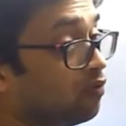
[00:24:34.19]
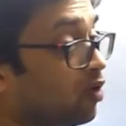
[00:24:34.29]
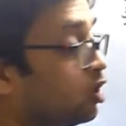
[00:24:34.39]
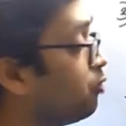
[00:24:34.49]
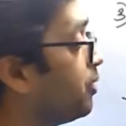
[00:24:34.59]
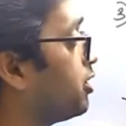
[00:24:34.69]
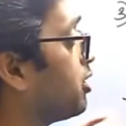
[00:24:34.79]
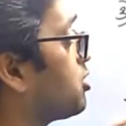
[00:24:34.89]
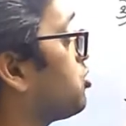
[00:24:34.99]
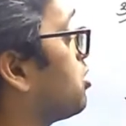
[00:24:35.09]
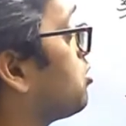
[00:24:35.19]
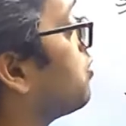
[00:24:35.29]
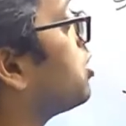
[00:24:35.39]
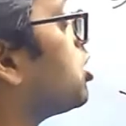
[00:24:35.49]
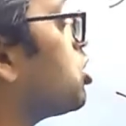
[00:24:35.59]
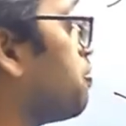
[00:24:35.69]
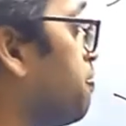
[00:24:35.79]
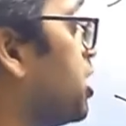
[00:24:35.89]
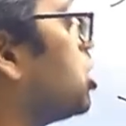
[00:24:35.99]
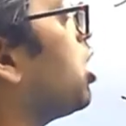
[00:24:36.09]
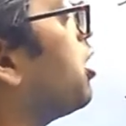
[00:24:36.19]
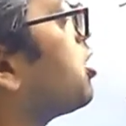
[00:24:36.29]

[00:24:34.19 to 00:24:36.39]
Volumetric stress, which is pressure